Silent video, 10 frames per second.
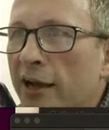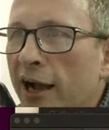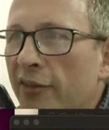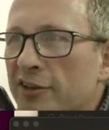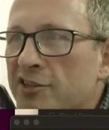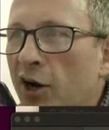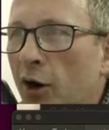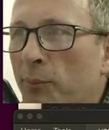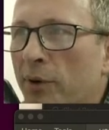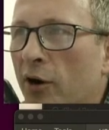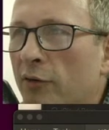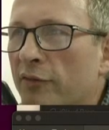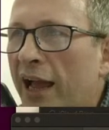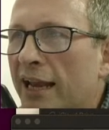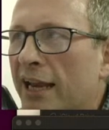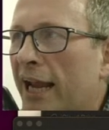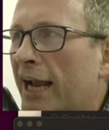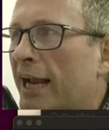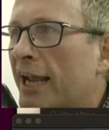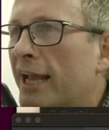At the top of that
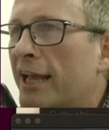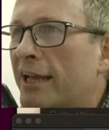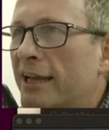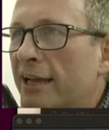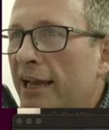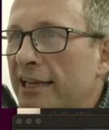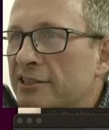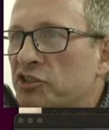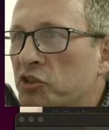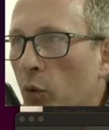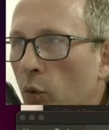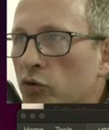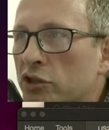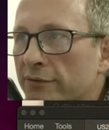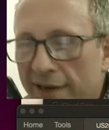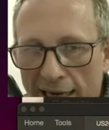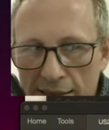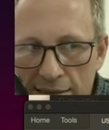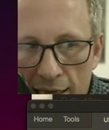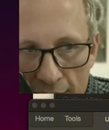link is George Van
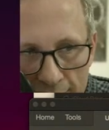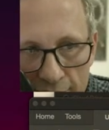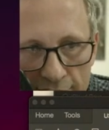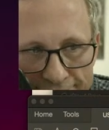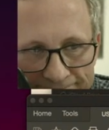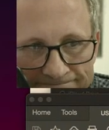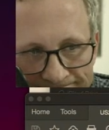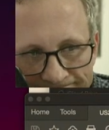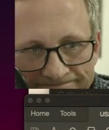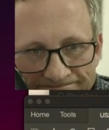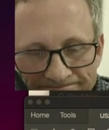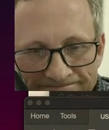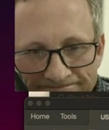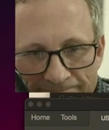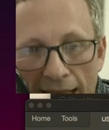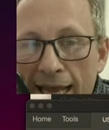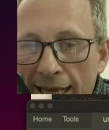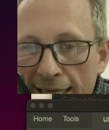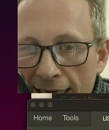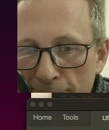Tassel.
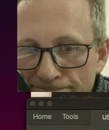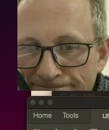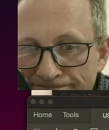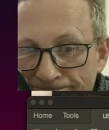Yep,